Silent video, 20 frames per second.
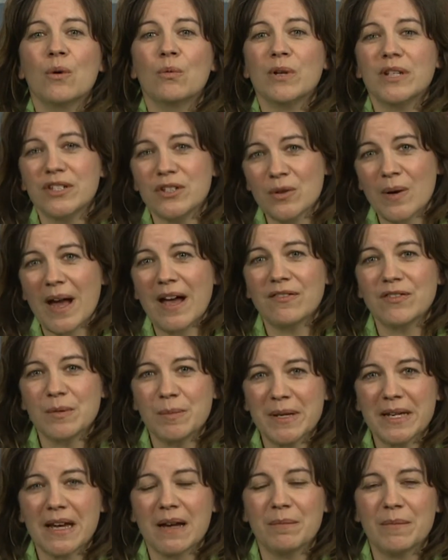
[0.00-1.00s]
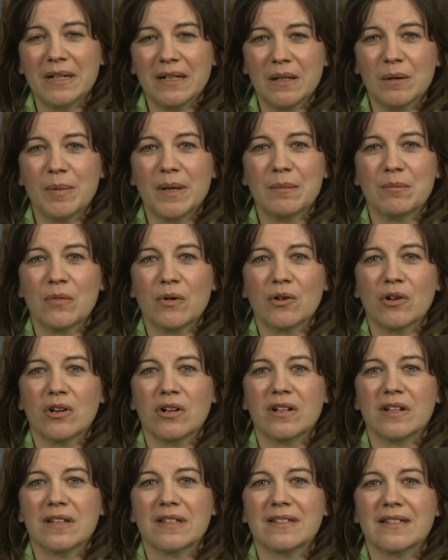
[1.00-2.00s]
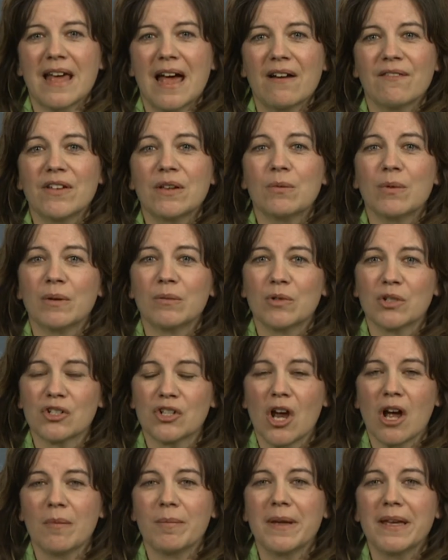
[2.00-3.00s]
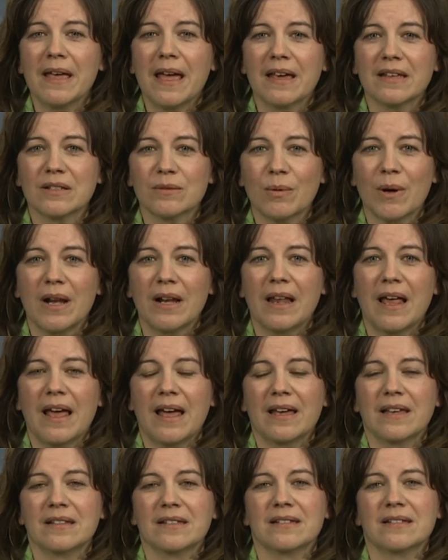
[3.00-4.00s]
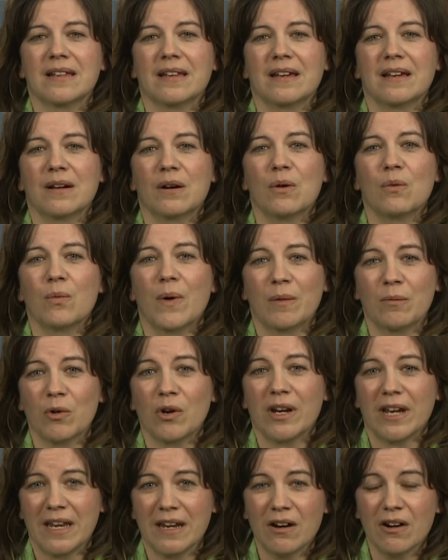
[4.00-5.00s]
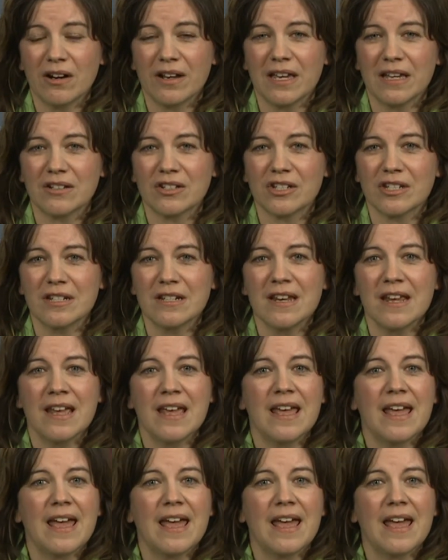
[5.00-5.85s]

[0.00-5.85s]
We do have to become a little bit more savvy when we're shopping, as well as when we're in our kitchen,